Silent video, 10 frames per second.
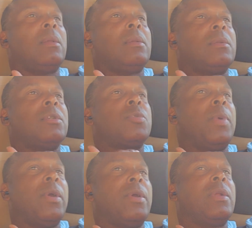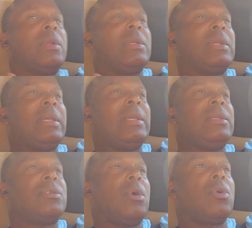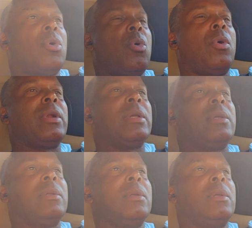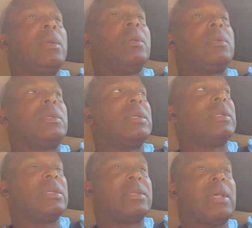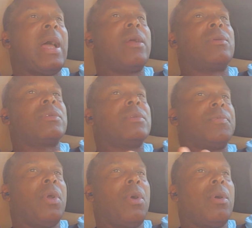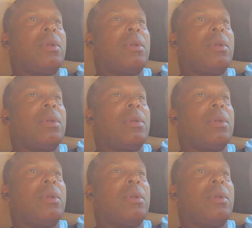The Spirit leads according to the desires of God.